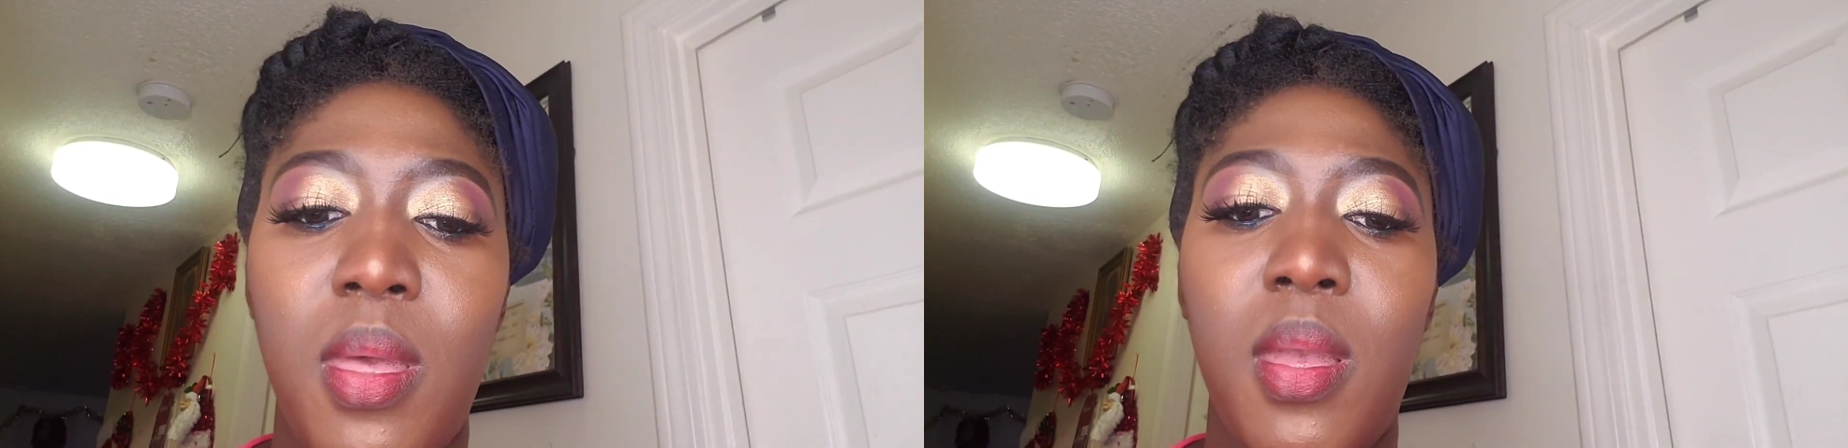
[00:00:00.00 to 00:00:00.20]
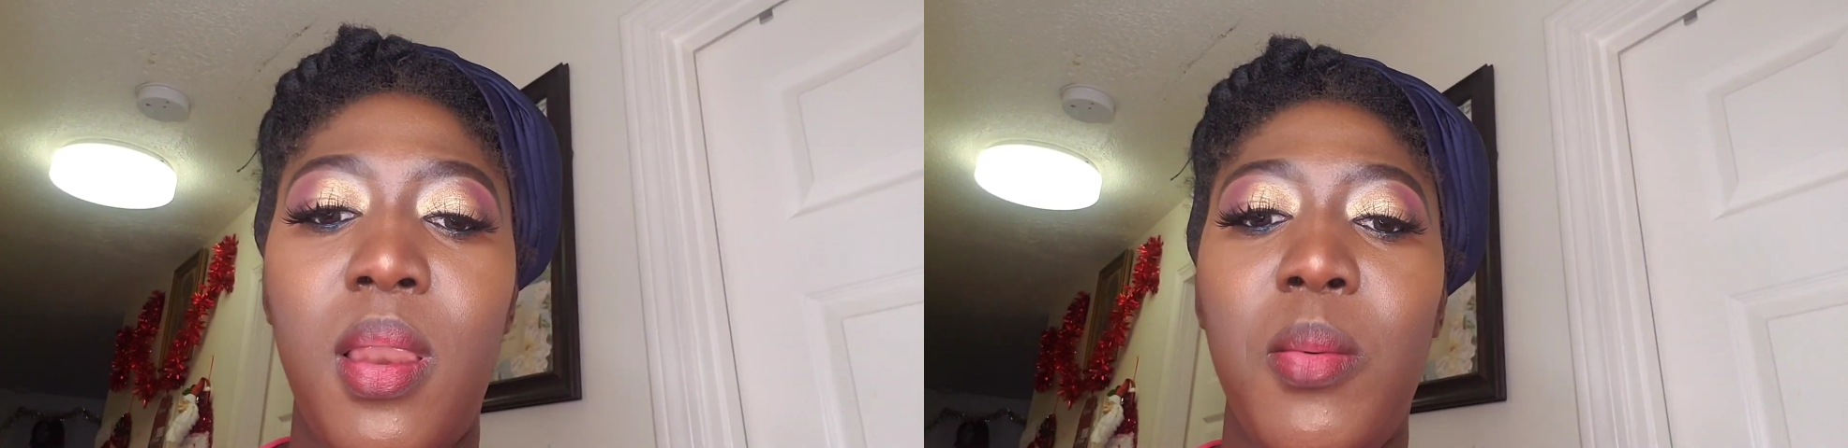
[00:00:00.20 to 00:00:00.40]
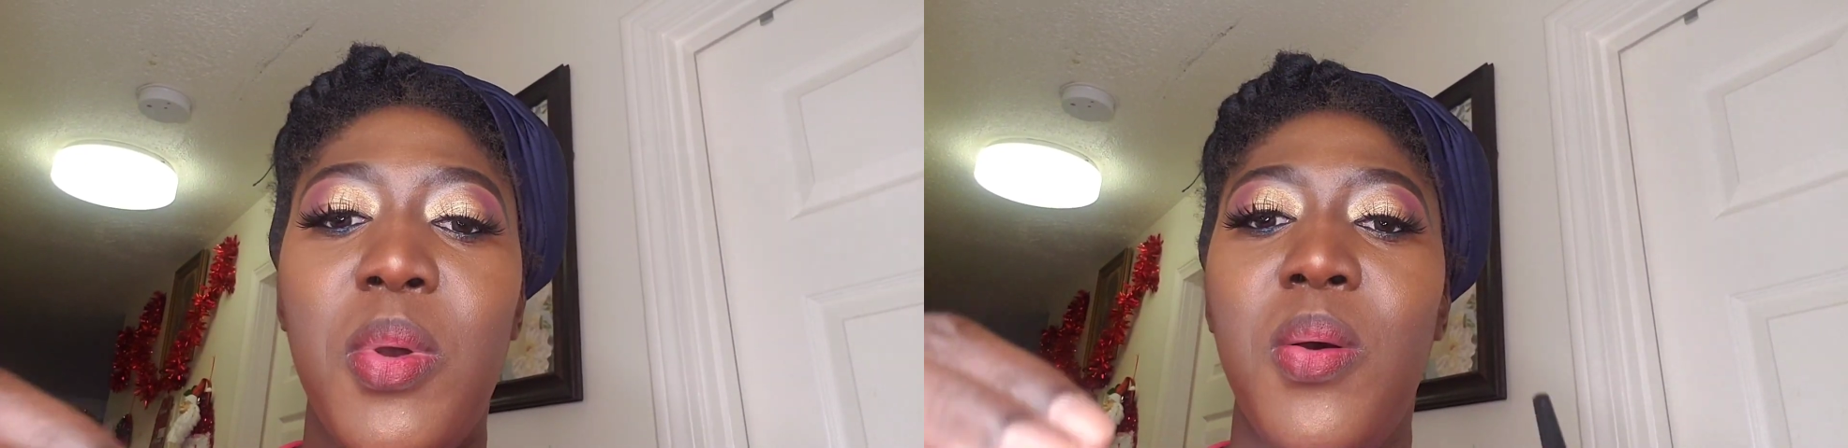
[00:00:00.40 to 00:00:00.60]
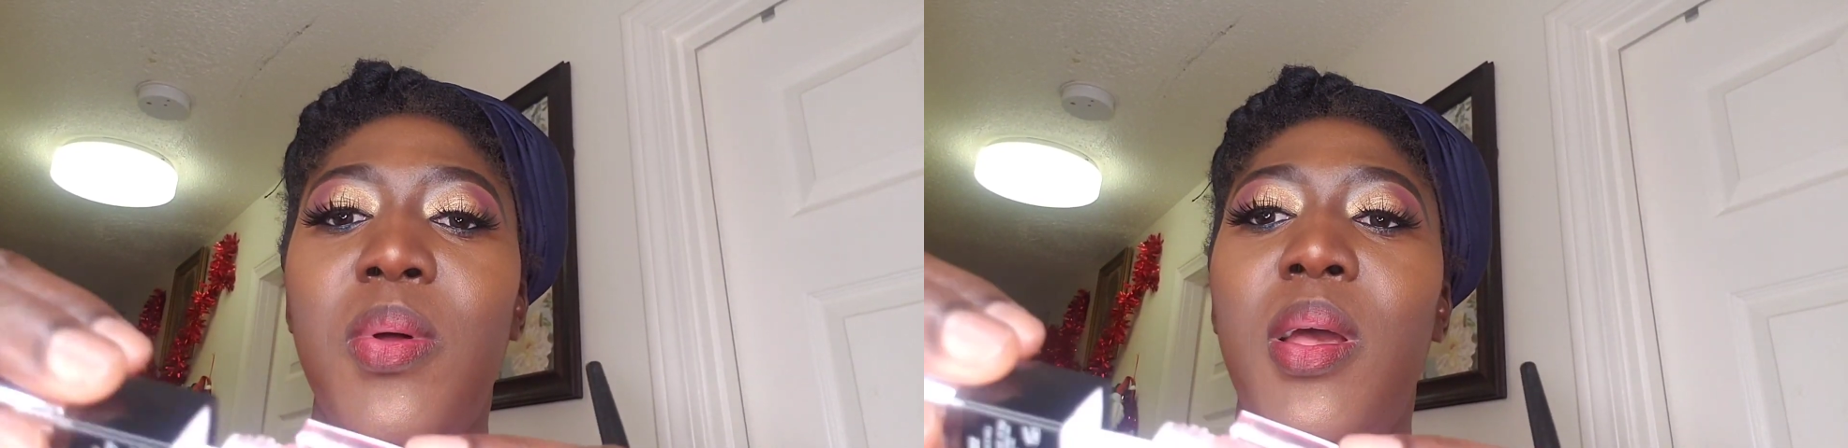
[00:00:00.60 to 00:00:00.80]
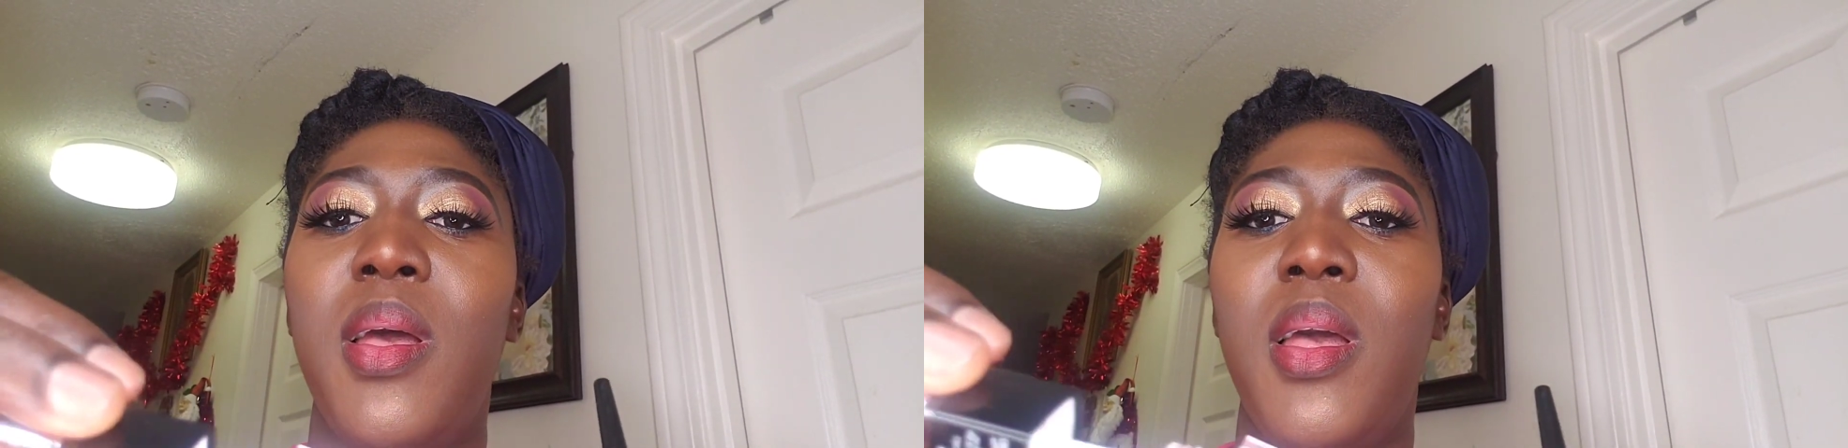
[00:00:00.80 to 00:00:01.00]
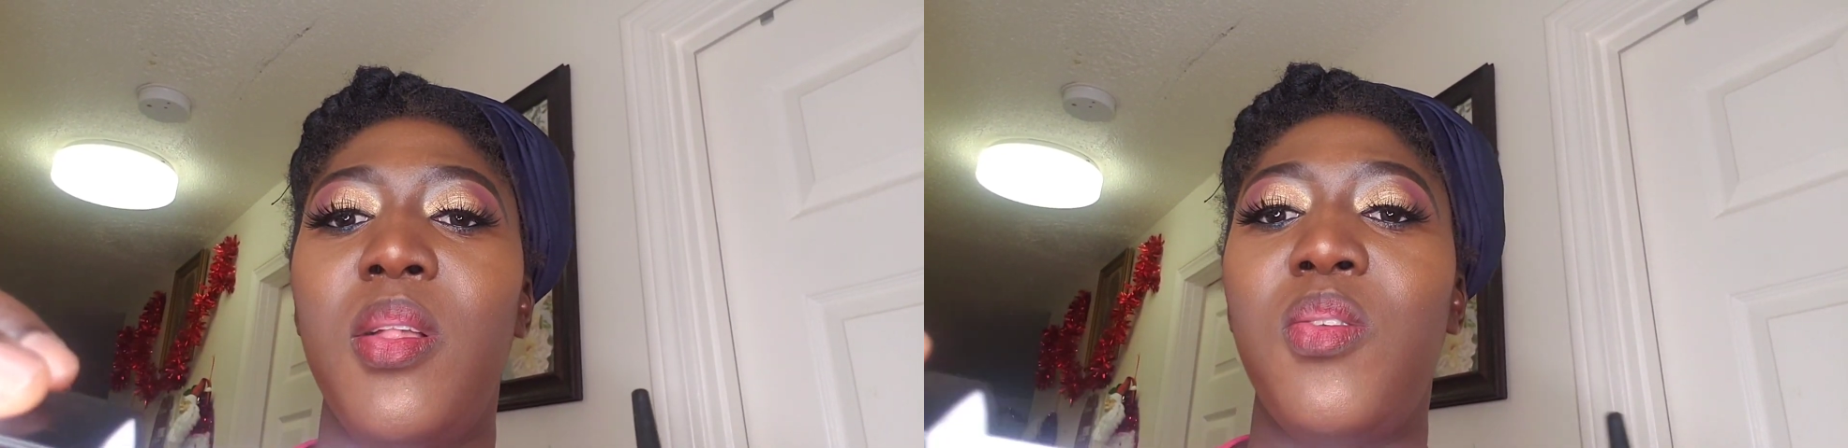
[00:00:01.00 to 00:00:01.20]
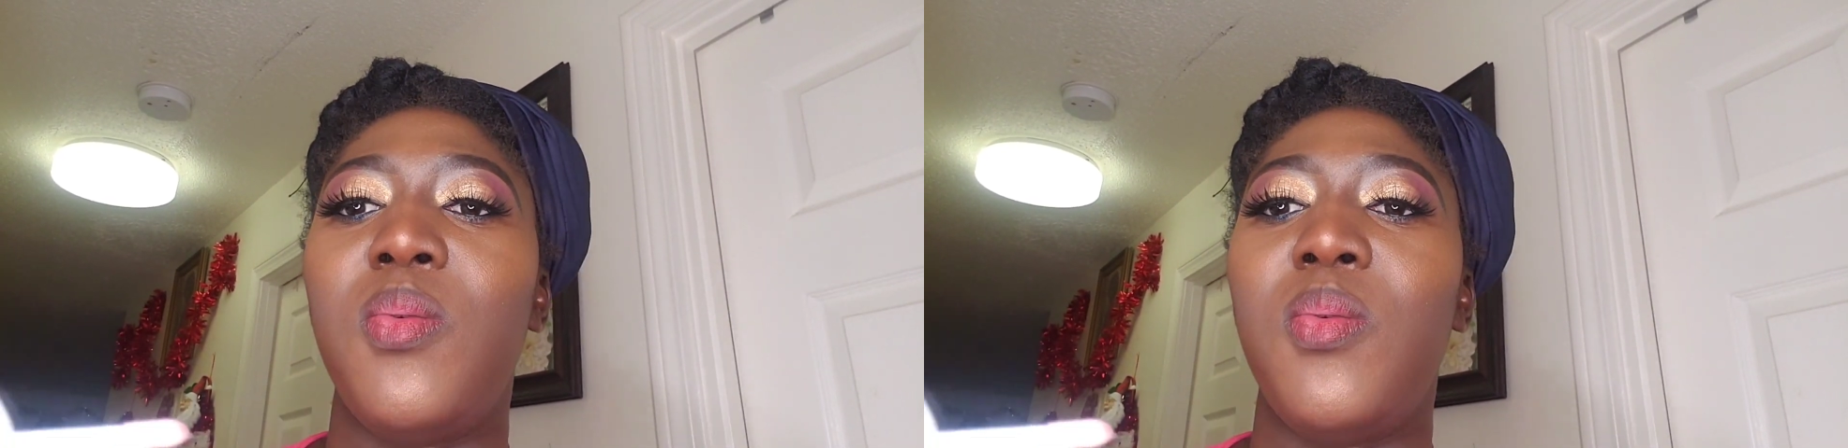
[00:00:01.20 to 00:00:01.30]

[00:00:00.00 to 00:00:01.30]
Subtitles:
I'm going ahead